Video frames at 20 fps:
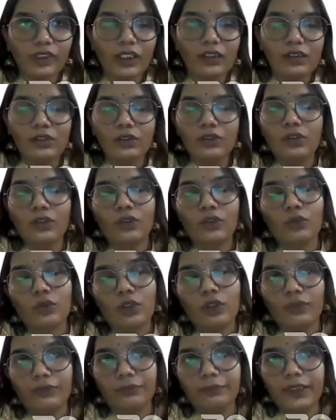So the
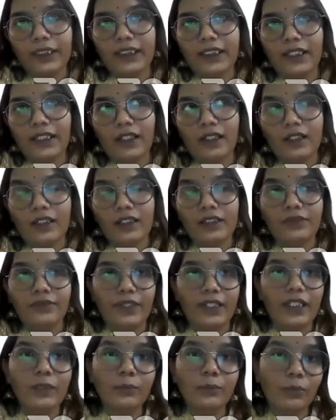role of media is
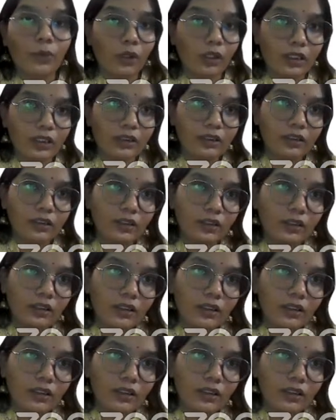very important.